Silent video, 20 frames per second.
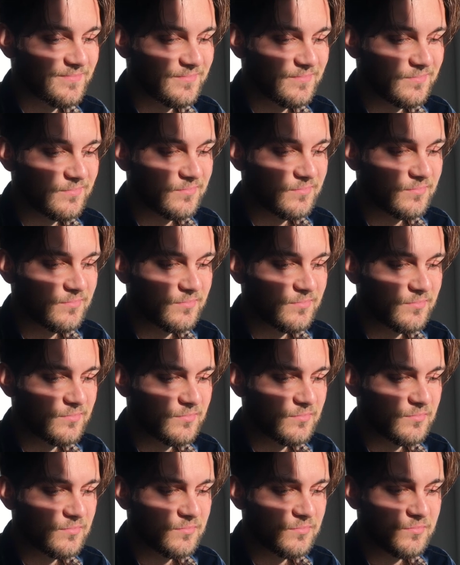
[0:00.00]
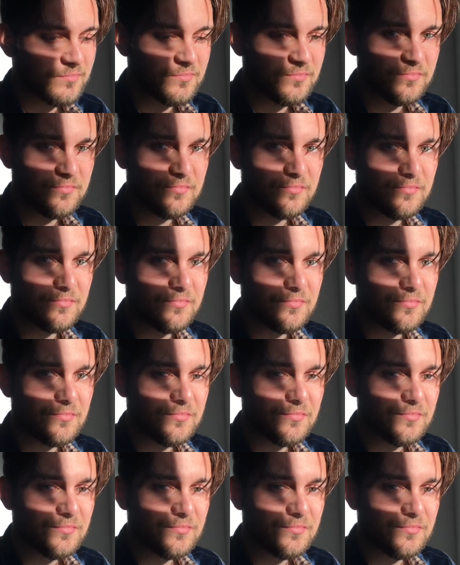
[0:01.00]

Nobody speaks.